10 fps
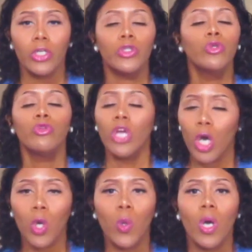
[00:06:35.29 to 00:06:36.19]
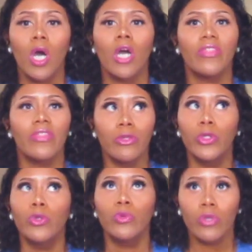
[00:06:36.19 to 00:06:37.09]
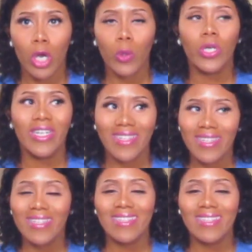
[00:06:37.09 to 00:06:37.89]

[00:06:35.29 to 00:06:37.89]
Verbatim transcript: You know, you know good